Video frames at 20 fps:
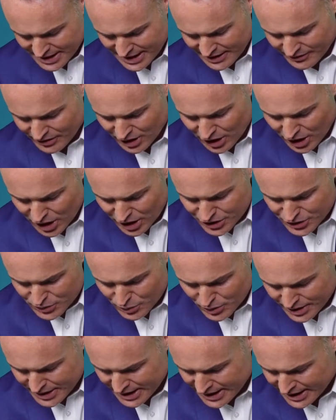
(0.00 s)
I have the large
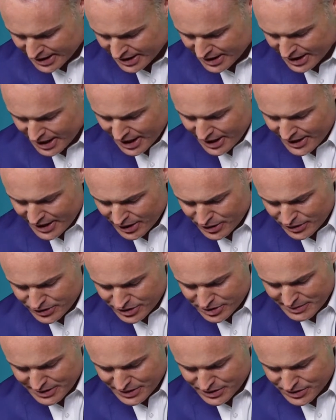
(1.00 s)
one here that goes
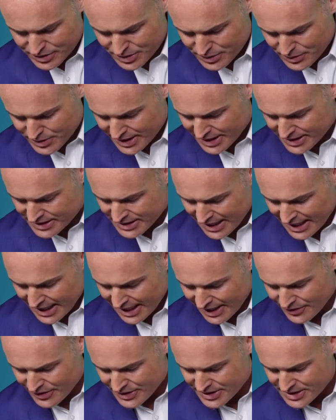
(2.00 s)
into my suitcase,
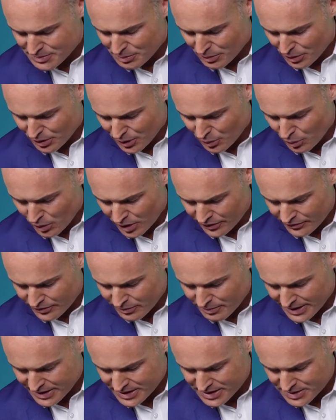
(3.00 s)
and this smaller one for
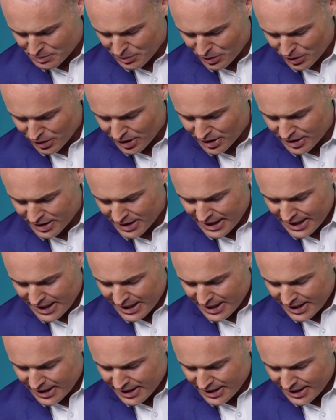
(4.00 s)
my smaller
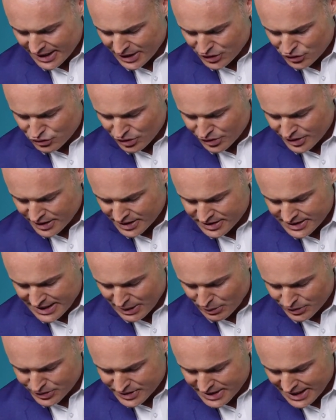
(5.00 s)
electronics that
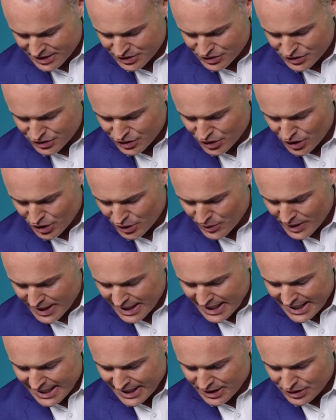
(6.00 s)
will tend to go
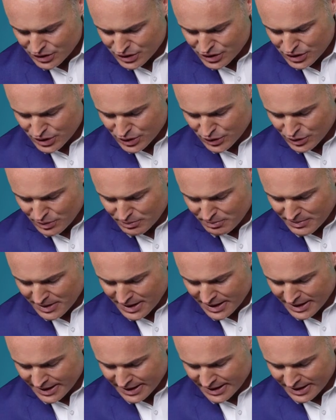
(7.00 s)
into
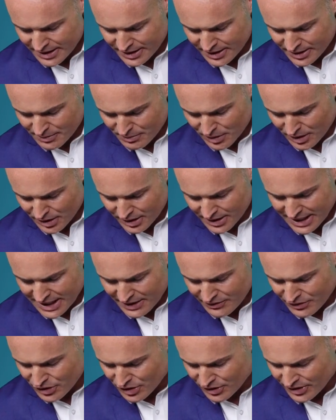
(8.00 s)
my
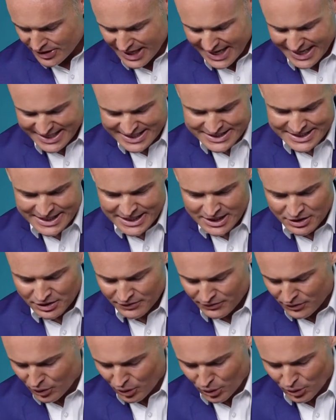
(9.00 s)
carry-on. Ideal
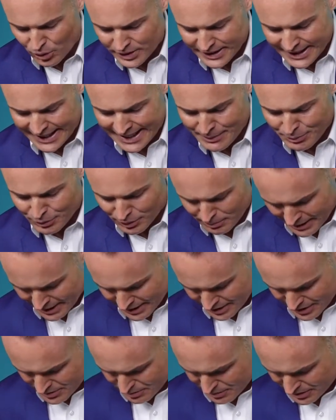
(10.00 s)
for all cable
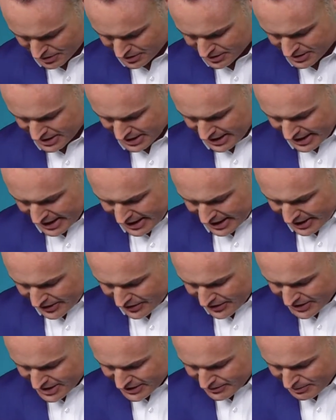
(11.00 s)
management.
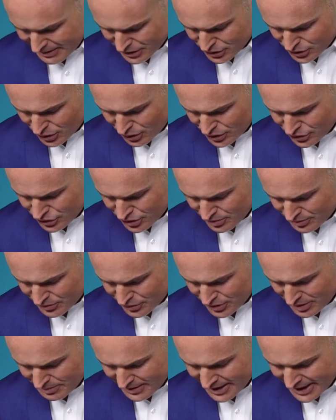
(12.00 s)
This is my
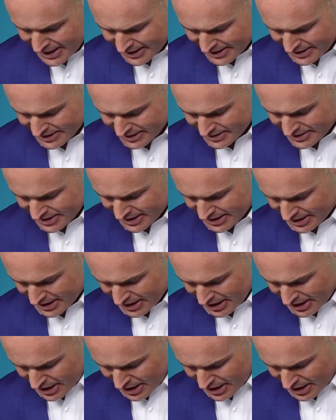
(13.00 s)
toiletry bag. It's a